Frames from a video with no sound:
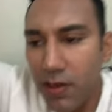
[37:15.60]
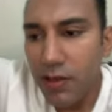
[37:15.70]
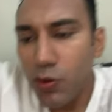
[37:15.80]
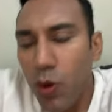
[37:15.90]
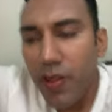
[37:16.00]

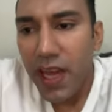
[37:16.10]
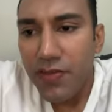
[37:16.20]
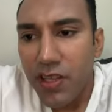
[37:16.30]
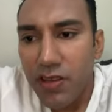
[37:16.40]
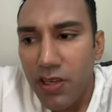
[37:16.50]
So all they
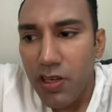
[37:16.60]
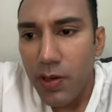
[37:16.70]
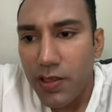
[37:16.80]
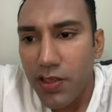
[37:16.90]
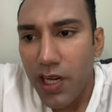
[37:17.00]
have to do
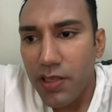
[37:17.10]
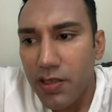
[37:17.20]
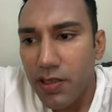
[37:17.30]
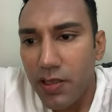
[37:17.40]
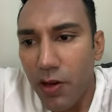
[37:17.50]
is
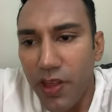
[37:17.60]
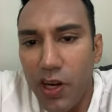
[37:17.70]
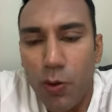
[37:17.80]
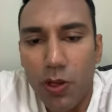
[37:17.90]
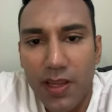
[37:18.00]
just, you know, they
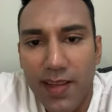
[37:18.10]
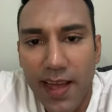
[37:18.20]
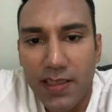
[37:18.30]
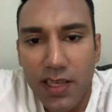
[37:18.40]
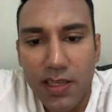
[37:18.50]
know all the
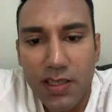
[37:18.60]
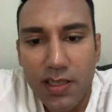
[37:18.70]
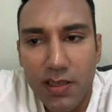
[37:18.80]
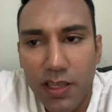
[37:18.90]
tactics.